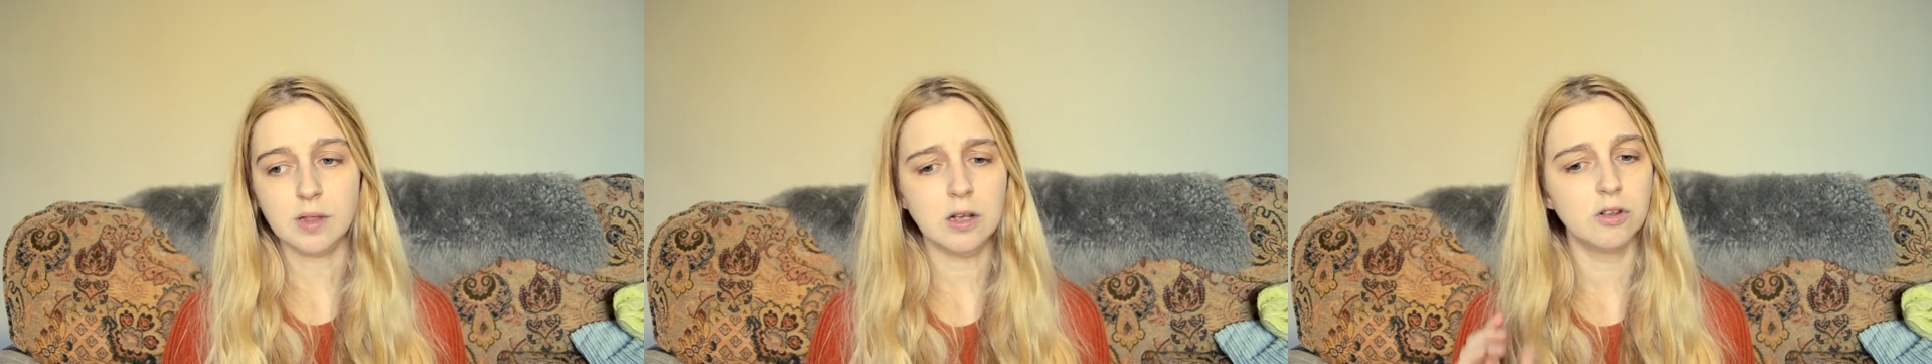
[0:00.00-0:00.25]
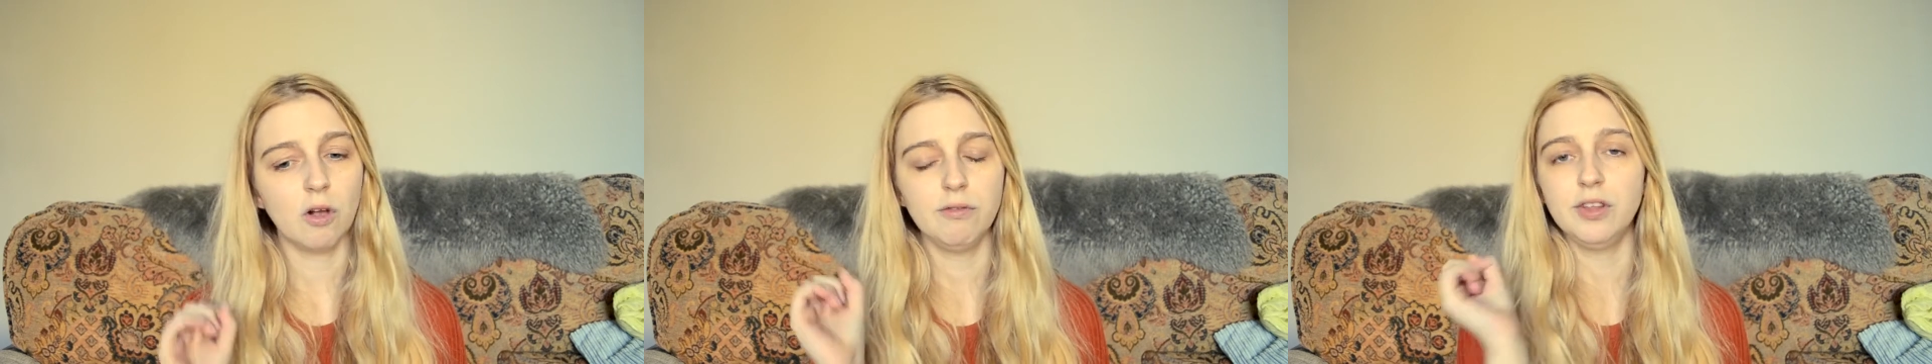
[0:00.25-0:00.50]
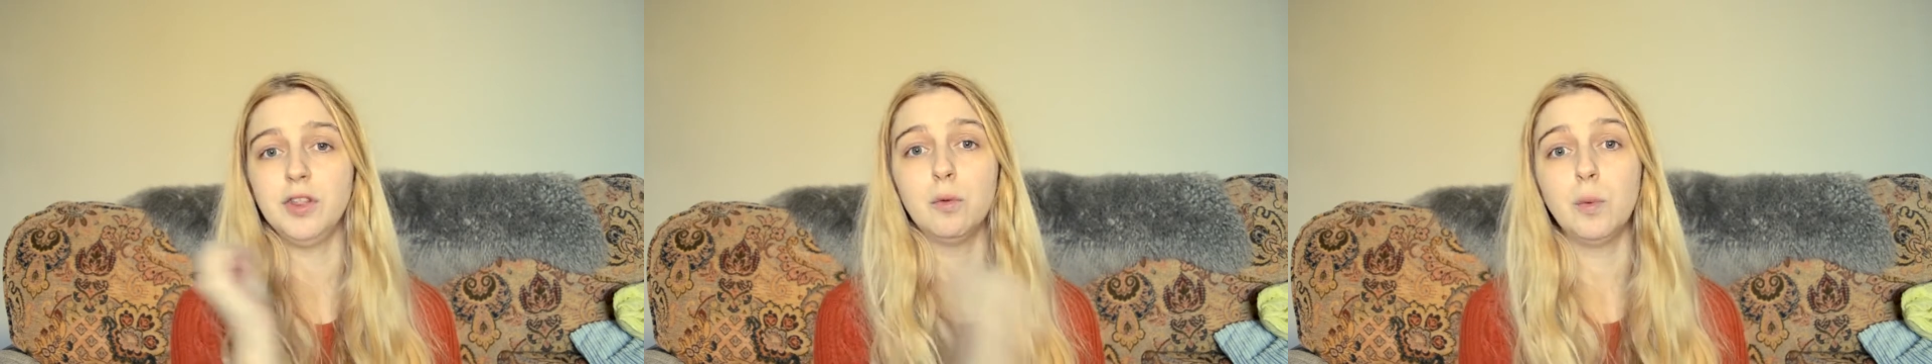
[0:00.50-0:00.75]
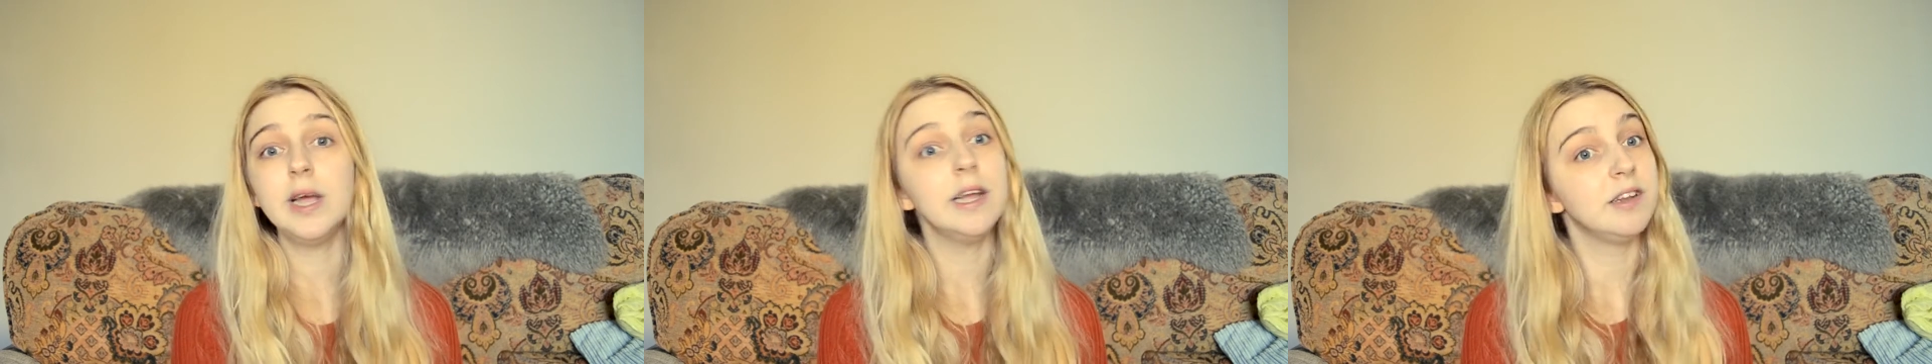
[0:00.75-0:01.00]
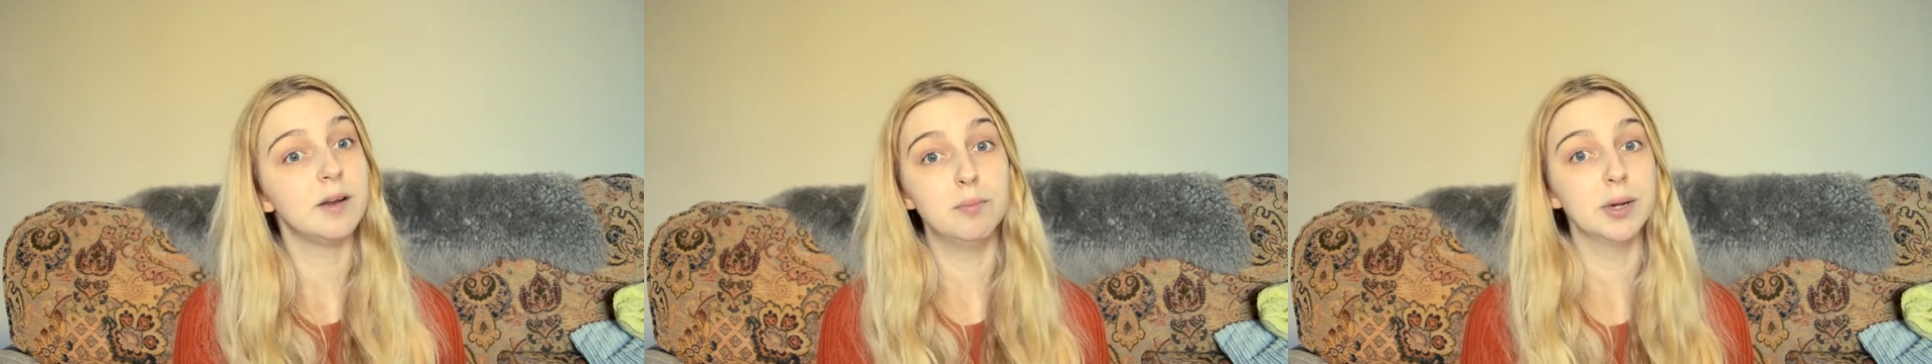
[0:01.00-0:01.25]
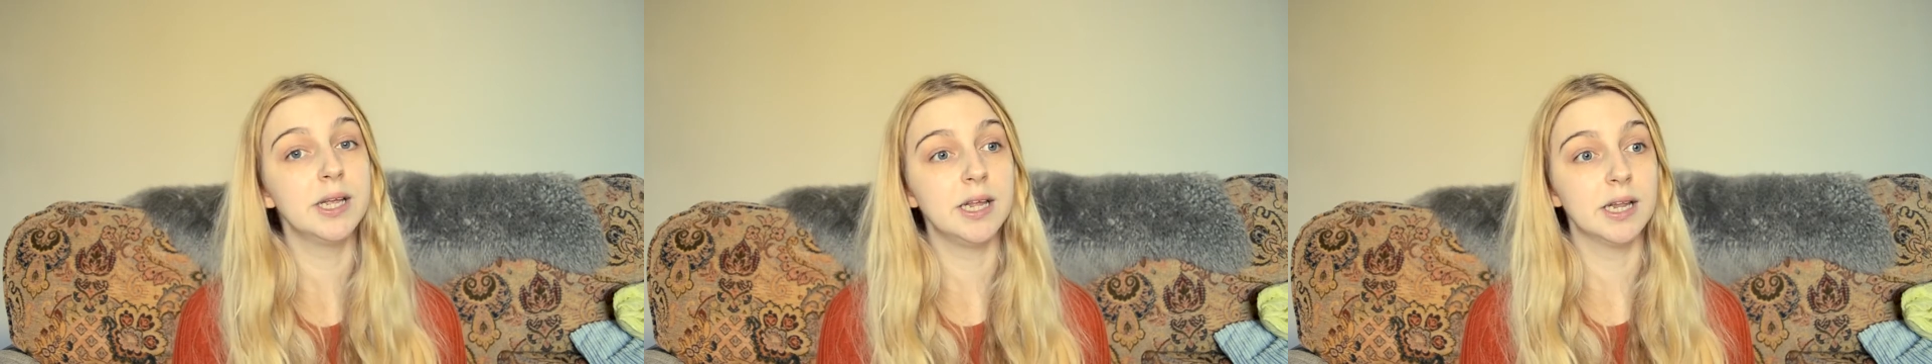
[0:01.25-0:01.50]
Because obviously the Wii did
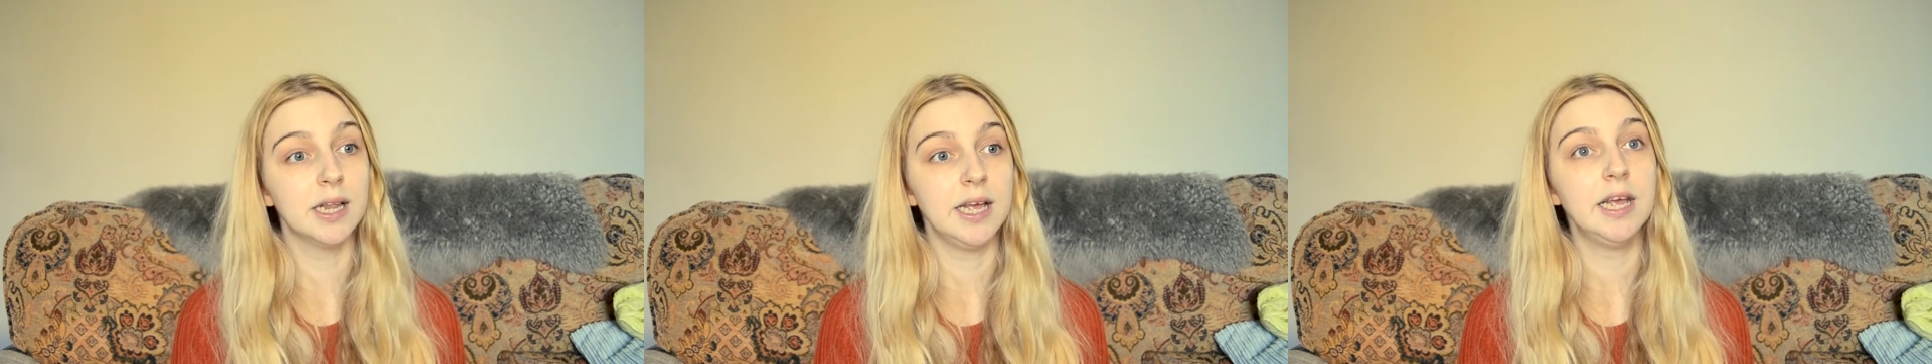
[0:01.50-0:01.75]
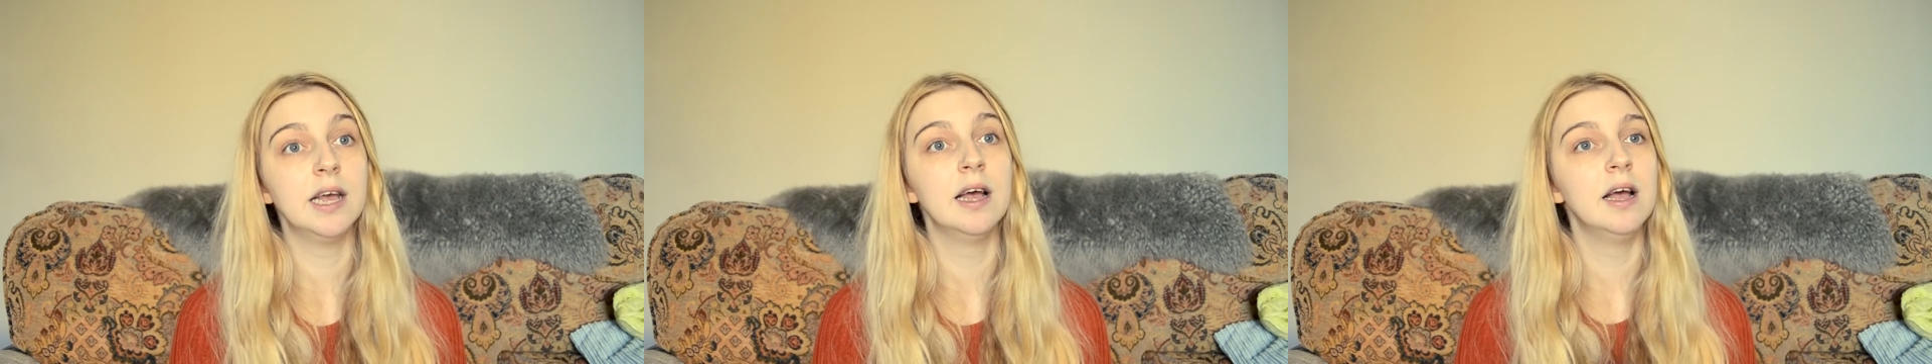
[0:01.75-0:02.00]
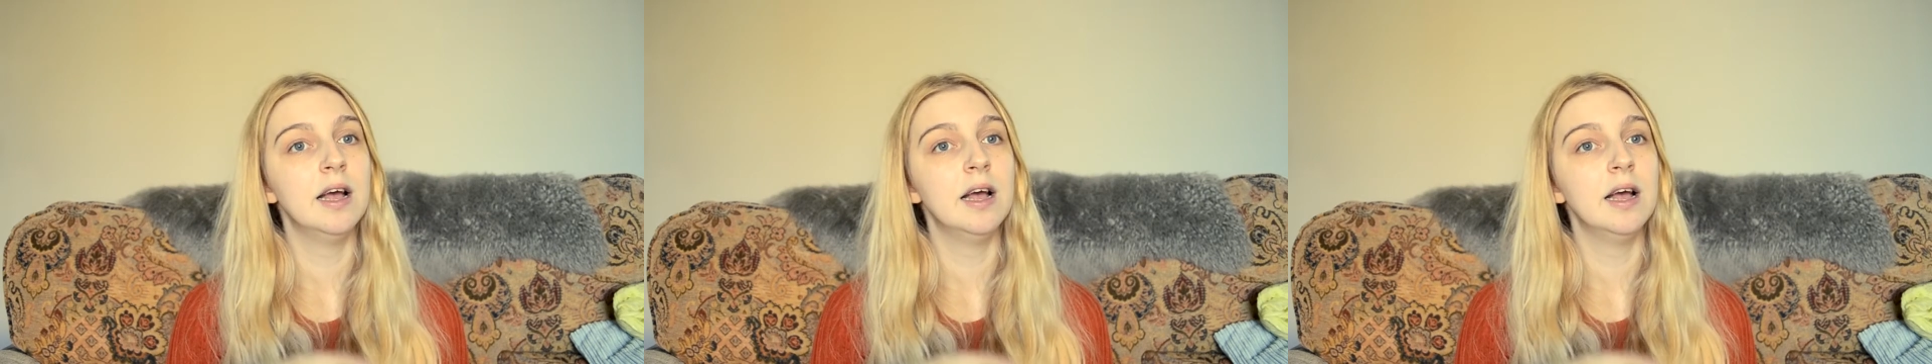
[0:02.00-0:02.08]
brilliantly,